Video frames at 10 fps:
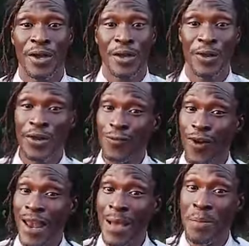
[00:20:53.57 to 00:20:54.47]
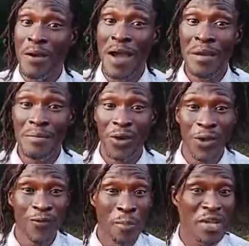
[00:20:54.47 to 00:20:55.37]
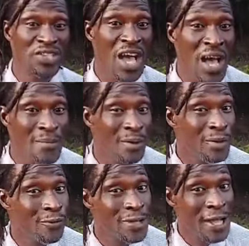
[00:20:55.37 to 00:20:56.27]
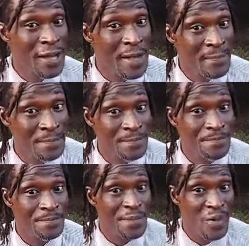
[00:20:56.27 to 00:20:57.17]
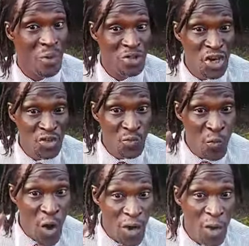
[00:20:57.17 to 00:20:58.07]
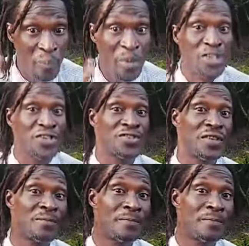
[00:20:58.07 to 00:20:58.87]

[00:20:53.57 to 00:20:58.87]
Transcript: You don't need for alapara, you don't need for bitter, you don't need for naka, But just word or pictures them.